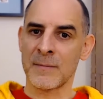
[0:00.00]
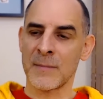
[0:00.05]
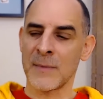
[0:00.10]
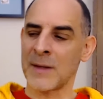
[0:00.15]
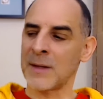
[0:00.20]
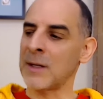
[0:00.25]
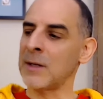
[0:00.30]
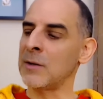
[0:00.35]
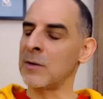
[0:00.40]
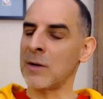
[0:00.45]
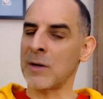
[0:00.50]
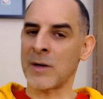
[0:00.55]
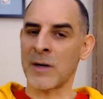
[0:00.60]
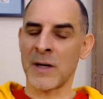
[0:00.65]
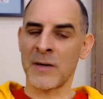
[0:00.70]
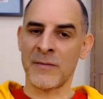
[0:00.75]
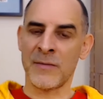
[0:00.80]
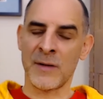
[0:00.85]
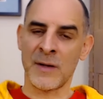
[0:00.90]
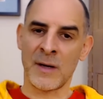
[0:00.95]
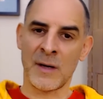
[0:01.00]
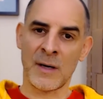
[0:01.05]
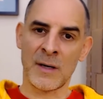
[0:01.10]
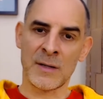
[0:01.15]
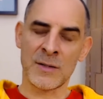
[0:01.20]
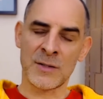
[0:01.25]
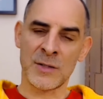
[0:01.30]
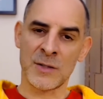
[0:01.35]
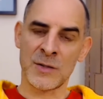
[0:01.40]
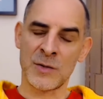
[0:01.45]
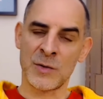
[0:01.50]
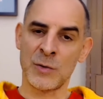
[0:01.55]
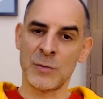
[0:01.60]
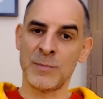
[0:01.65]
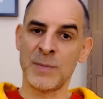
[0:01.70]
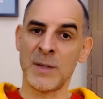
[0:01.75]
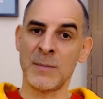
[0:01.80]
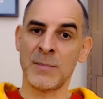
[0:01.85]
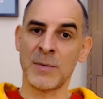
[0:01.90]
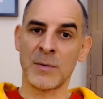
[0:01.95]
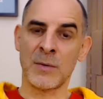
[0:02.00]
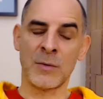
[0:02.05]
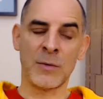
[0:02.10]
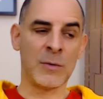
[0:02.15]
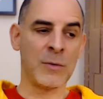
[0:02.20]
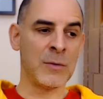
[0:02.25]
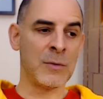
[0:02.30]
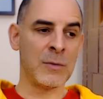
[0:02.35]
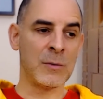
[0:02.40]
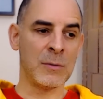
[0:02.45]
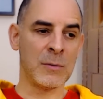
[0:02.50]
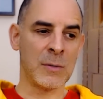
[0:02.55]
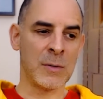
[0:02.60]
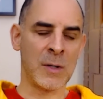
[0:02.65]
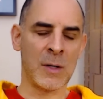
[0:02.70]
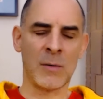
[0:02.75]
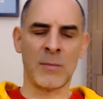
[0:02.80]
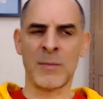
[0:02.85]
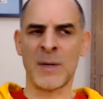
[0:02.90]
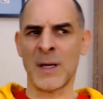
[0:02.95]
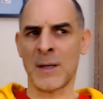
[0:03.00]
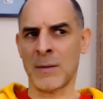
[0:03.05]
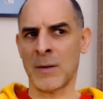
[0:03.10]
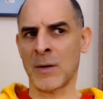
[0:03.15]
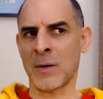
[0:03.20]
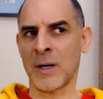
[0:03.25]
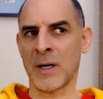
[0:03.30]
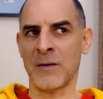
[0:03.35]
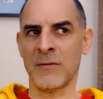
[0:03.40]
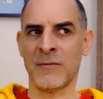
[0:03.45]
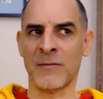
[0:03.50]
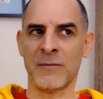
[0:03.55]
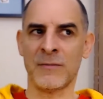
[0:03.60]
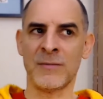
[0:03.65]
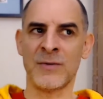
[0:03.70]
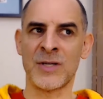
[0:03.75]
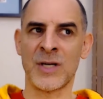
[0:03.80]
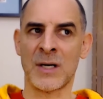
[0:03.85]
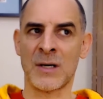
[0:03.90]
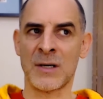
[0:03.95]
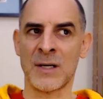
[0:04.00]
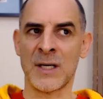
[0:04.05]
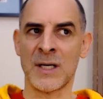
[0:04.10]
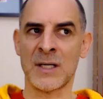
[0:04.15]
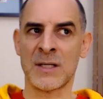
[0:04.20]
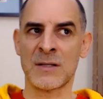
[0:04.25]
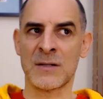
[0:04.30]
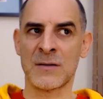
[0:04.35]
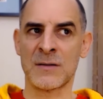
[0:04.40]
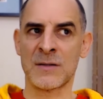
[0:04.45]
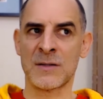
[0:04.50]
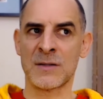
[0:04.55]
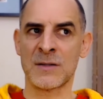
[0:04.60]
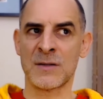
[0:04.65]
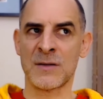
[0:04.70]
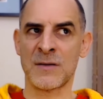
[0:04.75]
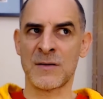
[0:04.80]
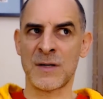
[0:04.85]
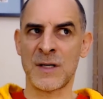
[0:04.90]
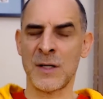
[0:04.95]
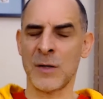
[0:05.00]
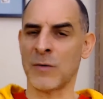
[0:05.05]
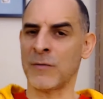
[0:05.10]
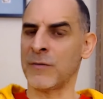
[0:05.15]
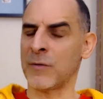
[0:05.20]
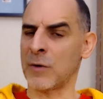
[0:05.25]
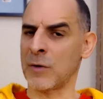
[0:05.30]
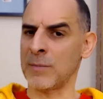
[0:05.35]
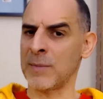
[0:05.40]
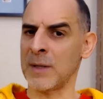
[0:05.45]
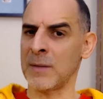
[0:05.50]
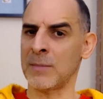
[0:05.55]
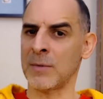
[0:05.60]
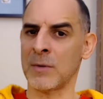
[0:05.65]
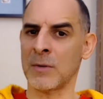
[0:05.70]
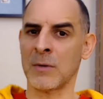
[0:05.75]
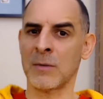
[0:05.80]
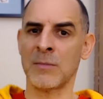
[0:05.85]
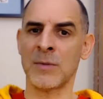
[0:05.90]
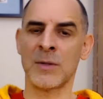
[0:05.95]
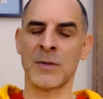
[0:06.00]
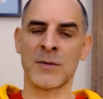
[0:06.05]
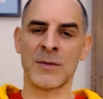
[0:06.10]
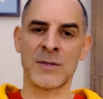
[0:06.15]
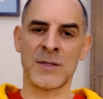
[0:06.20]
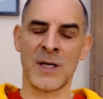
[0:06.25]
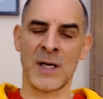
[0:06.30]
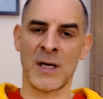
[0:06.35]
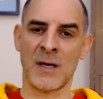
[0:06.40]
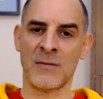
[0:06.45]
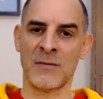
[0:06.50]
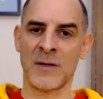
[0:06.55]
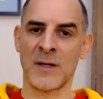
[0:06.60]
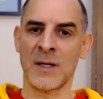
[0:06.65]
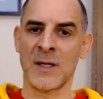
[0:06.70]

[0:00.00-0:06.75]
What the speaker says: And then you'll arrive there and it's just two people who, no, okay, generally it's three or four people, because you have